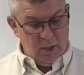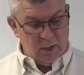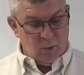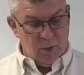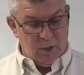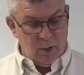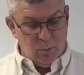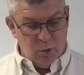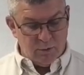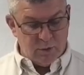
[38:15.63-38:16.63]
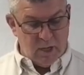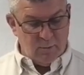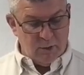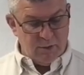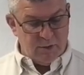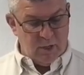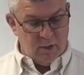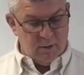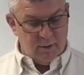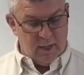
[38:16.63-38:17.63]
they're written in the book of Samuel the
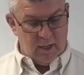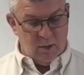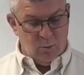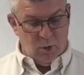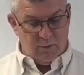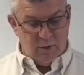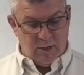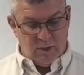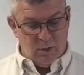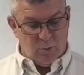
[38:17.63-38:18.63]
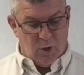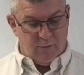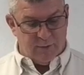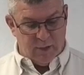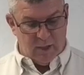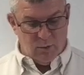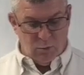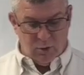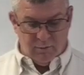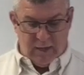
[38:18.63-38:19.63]
seer, and in the book of Nathan the prophet, and in the
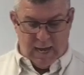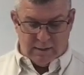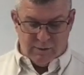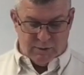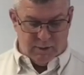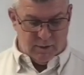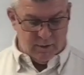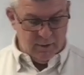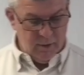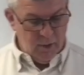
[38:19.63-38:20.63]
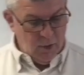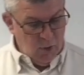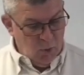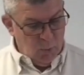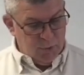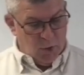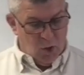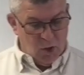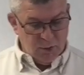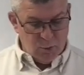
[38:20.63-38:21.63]
book of Gad the seer, with
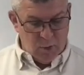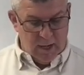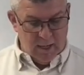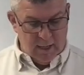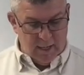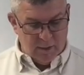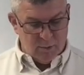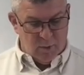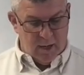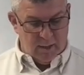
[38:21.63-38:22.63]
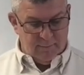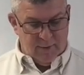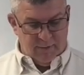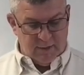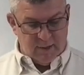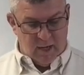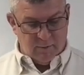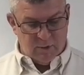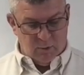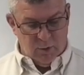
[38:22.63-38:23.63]
all his reign and his might, and the
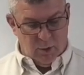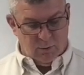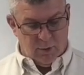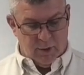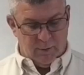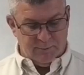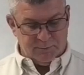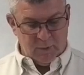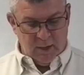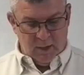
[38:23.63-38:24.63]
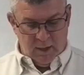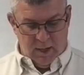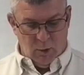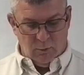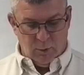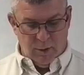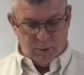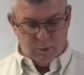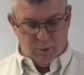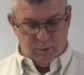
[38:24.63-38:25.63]
times that went over him, and over
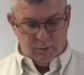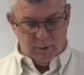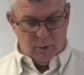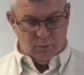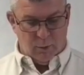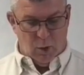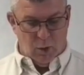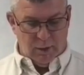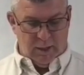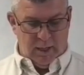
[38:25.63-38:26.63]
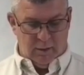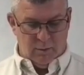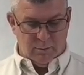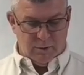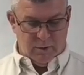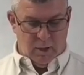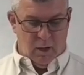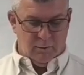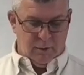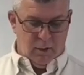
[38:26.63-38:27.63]
Israel, and over all the kingdoms
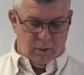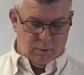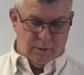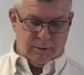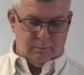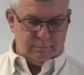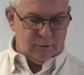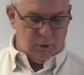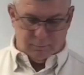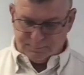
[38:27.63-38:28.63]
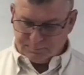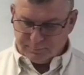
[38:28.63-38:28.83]
of the countries. So,